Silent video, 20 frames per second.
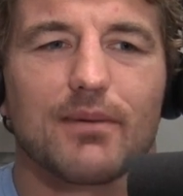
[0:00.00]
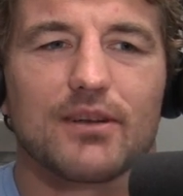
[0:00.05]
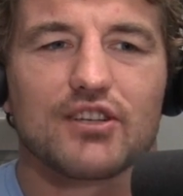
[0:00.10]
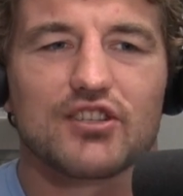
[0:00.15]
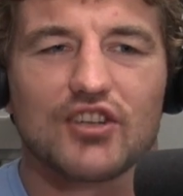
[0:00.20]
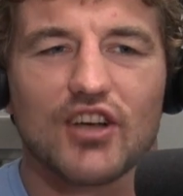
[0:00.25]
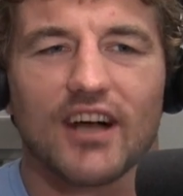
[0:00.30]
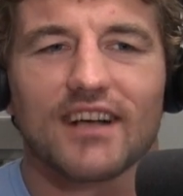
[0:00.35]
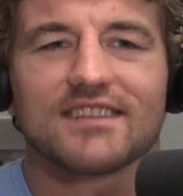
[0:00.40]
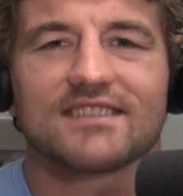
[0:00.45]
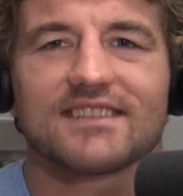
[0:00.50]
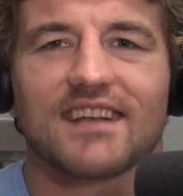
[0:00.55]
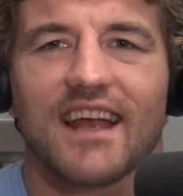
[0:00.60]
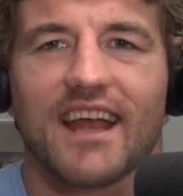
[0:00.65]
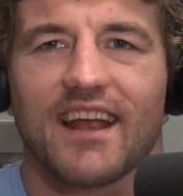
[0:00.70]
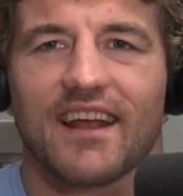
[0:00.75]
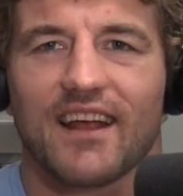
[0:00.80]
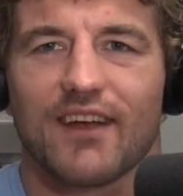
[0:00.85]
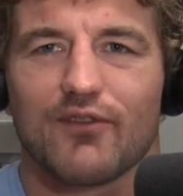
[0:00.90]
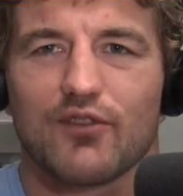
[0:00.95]
But just
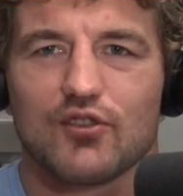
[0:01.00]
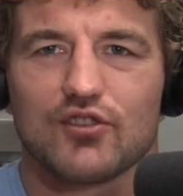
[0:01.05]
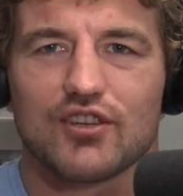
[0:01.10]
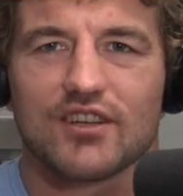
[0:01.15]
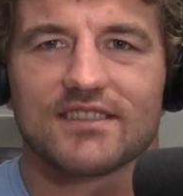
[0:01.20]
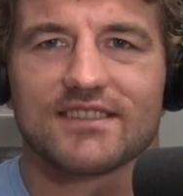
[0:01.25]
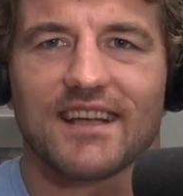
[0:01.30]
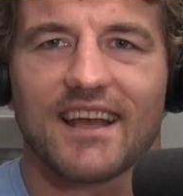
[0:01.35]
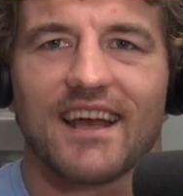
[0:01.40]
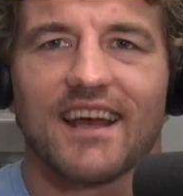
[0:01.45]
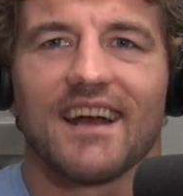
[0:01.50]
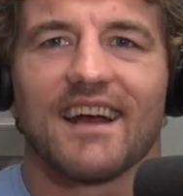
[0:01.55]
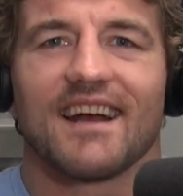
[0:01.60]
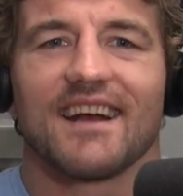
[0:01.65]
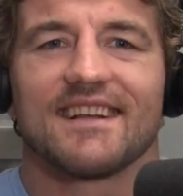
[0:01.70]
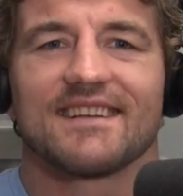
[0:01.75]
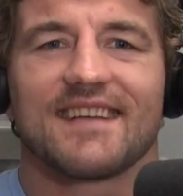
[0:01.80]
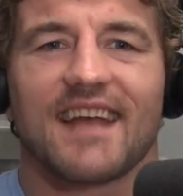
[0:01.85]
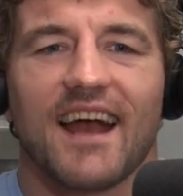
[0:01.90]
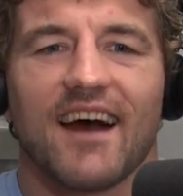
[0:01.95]
saying, if you just say
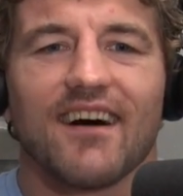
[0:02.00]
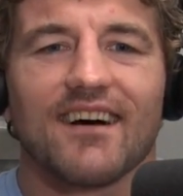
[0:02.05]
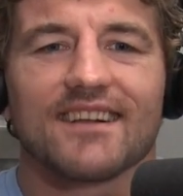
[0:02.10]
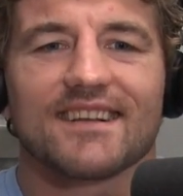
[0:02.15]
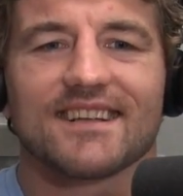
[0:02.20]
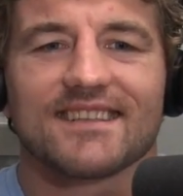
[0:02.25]
talent